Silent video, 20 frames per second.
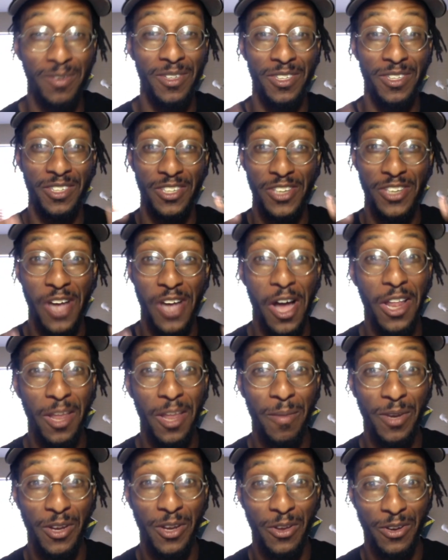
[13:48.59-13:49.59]
Y'all let
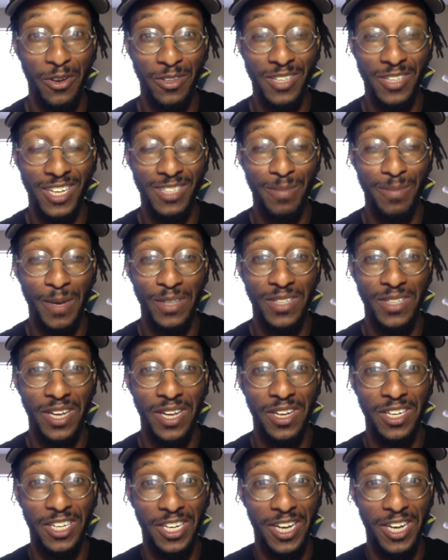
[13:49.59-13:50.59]
me know your thoughts about
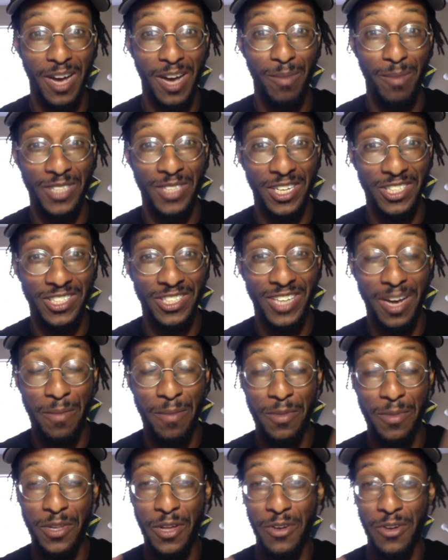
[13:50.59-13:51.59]
down in the comment section down
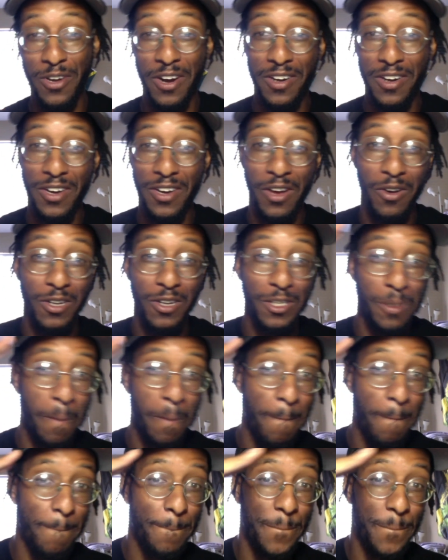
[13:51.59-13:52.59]
below. Y'all know it's
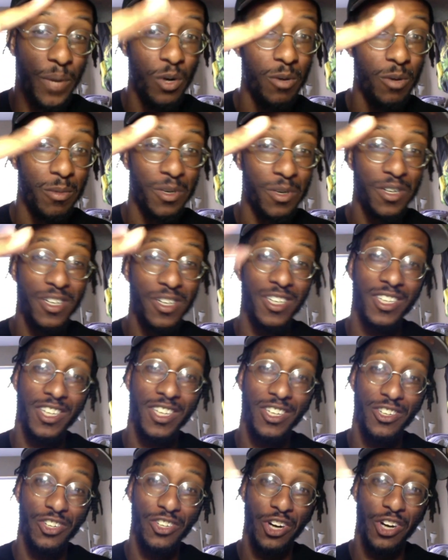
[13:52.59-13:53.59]
Boomer,
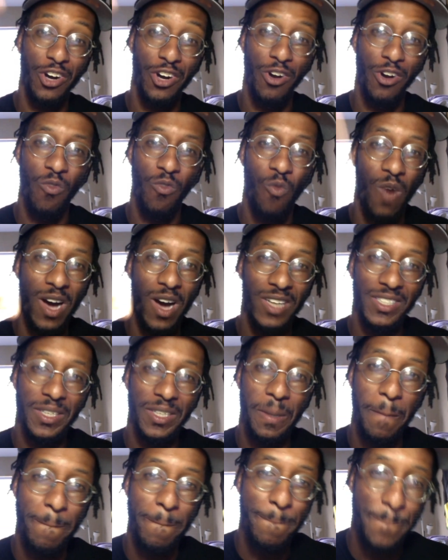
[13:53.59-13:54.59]
and you're
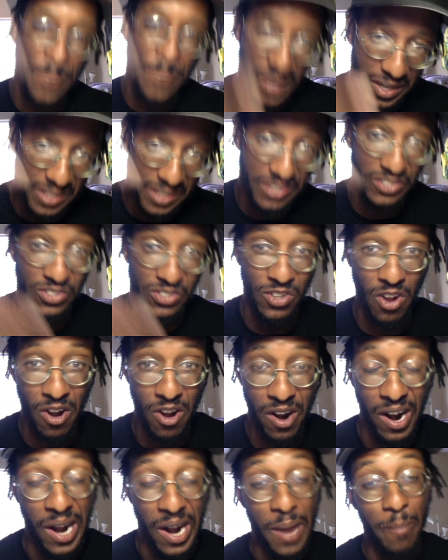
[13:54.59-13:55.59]
watching
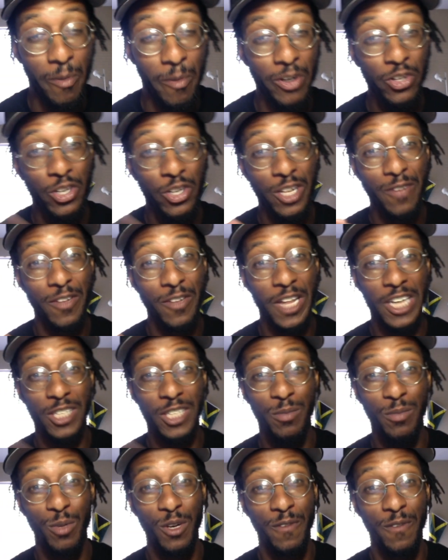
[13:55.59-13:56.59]
Ballystarr. Make sure to leave a like,
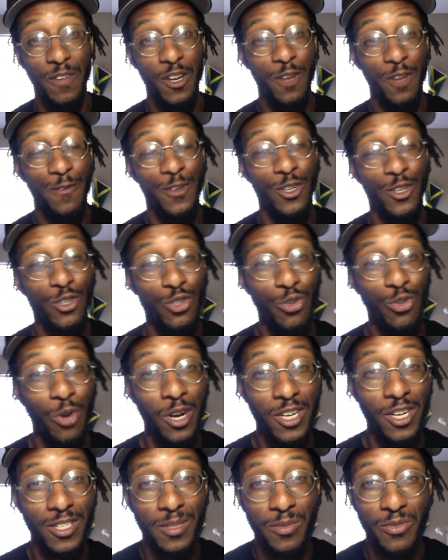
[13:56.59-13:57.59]
support the video if you enjoyed
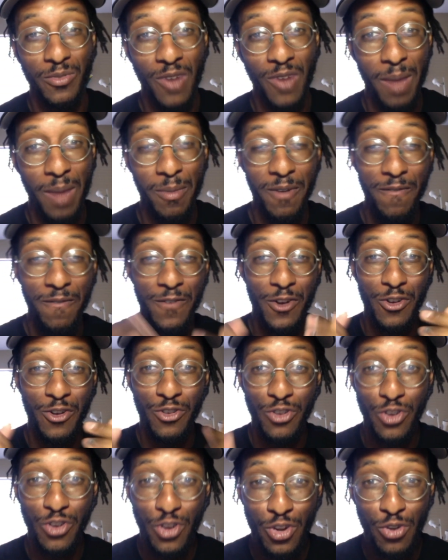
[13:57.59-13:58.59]
it, subscribe if you're
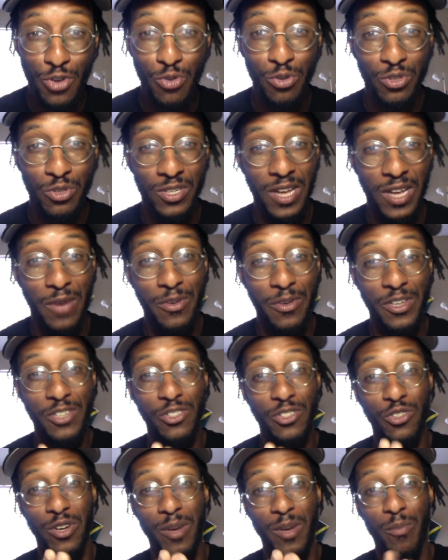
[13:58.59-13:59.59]
new, so that way you
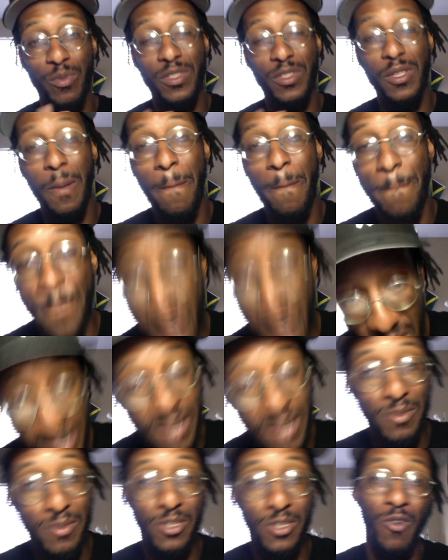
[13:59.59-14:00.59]
can join up with the
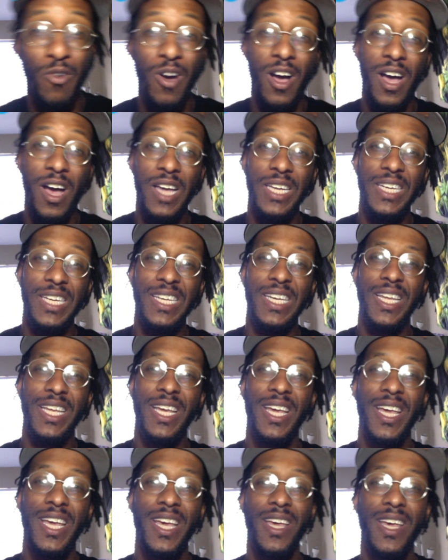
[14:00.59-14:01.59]
Bomb Squad. You
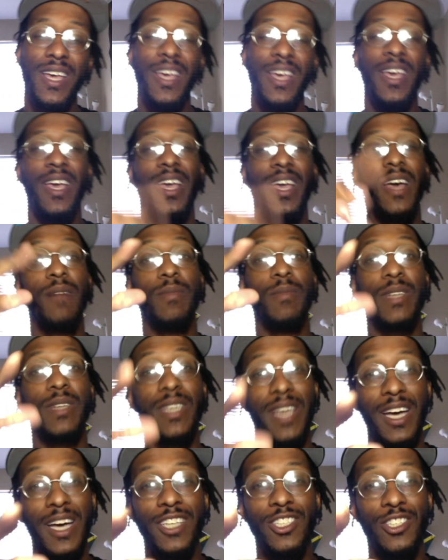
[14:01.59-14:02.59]
did.
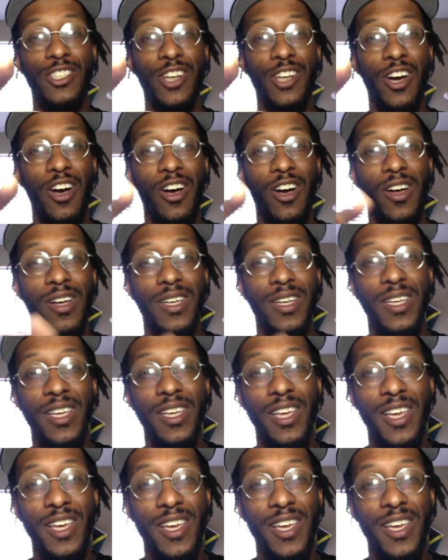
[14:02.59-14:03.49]
Catch y'all in